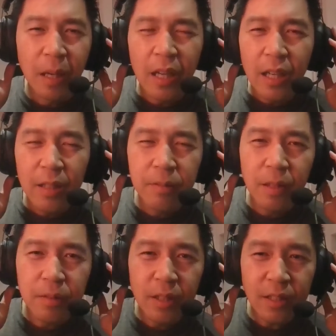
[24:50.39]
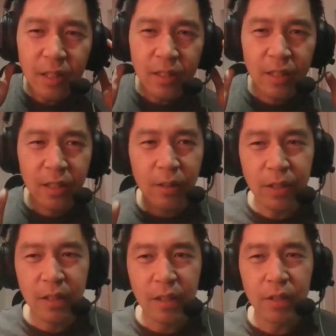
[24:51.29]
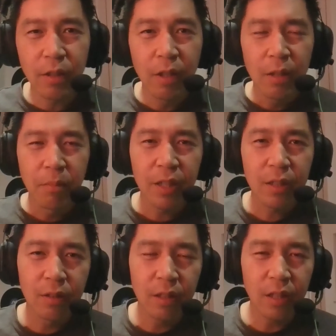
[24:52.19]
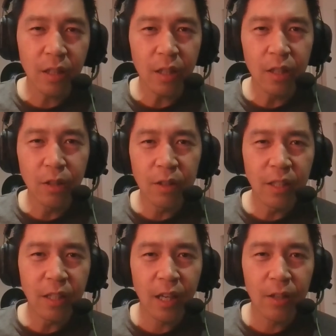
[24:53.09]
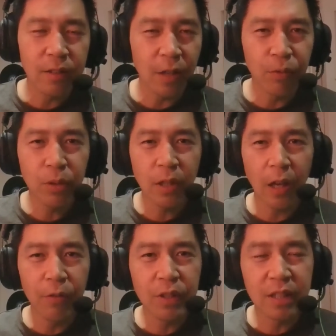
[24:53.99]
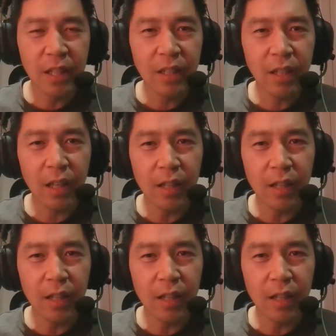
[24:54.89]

Uh, just, just as a question, so Michael, in your indicators, have we ever seen